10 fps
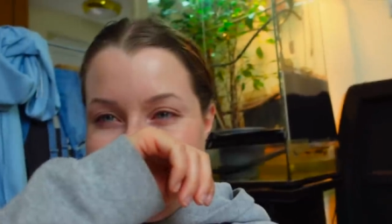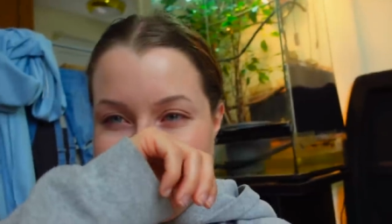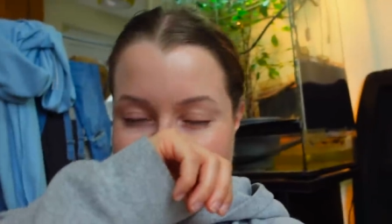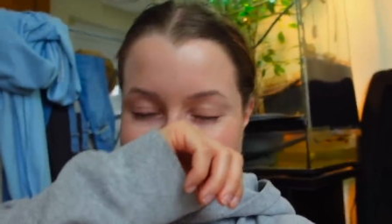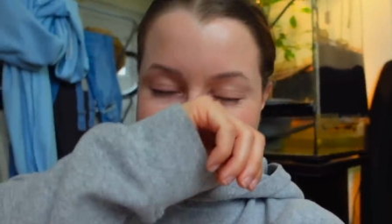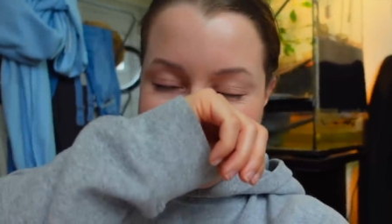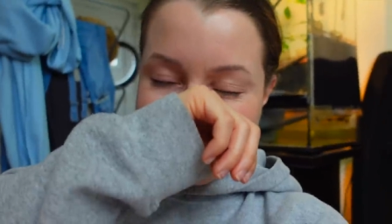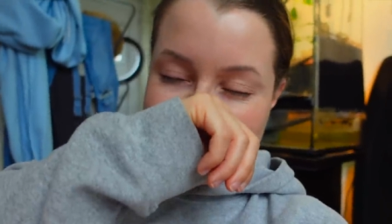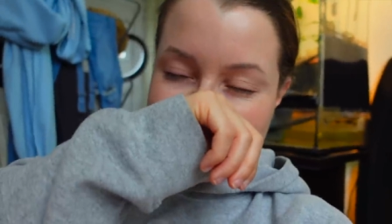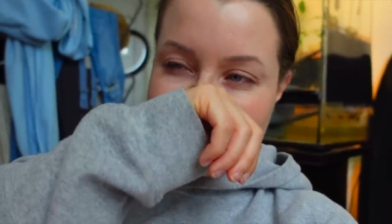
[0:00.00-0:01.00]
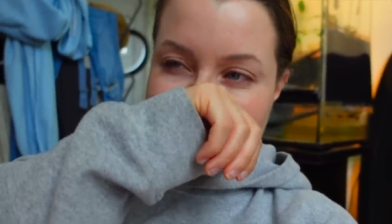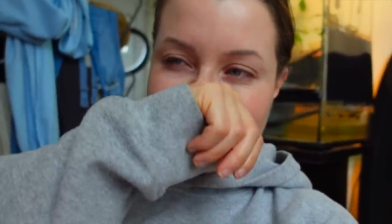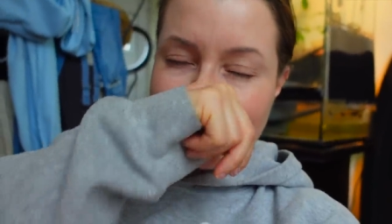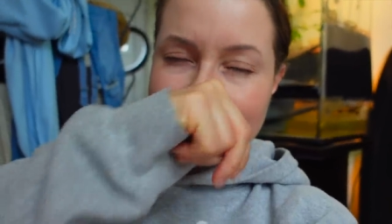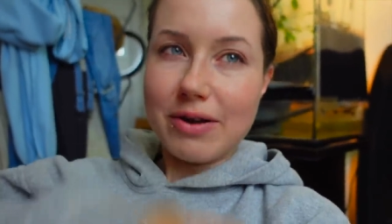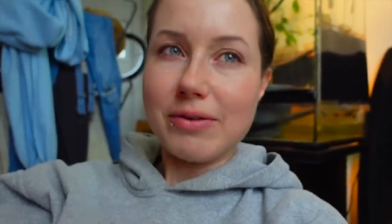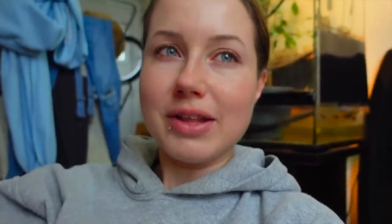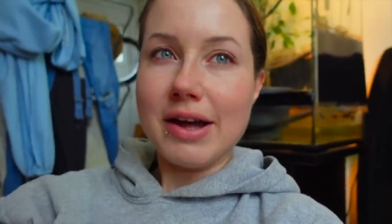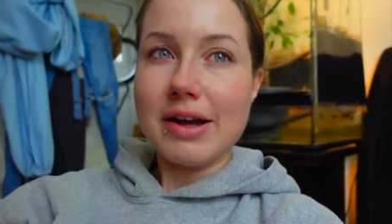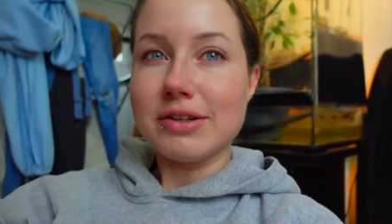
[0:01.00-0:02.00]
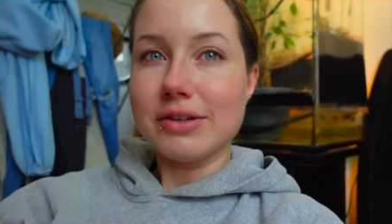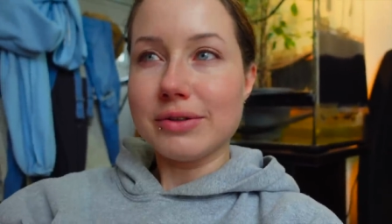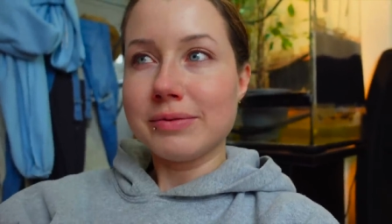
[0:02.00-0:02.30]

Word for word: I don't have herpes, or at least I don't think I do.